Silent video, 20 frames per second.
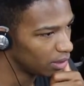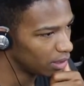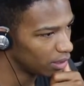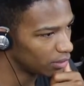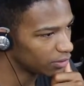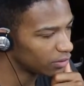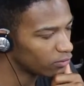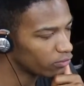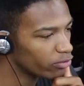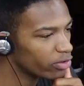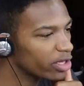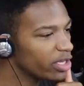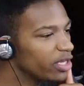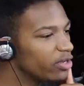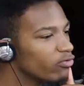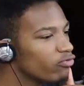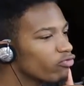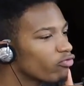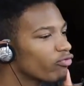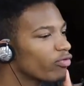Is it
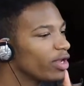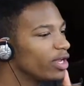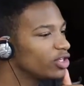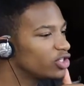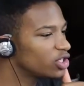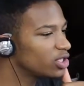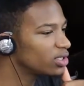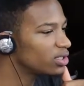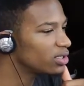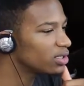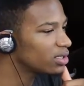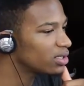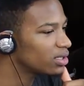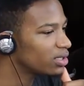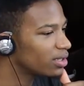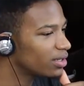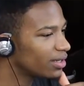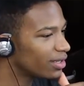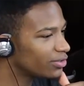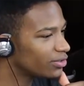really region
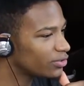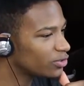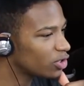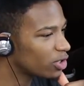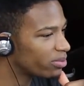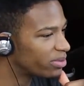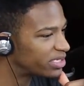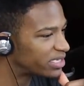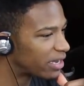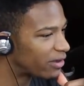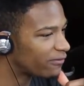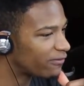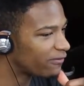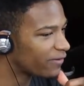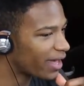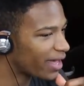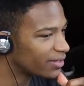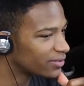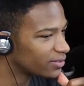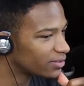that determines how
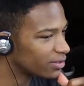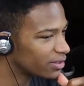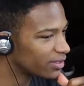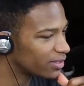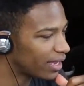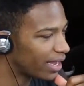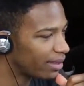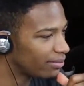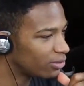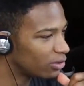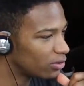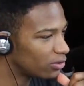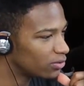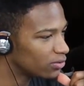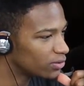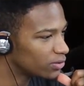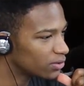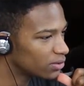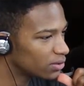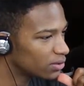fast the game
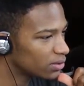loads?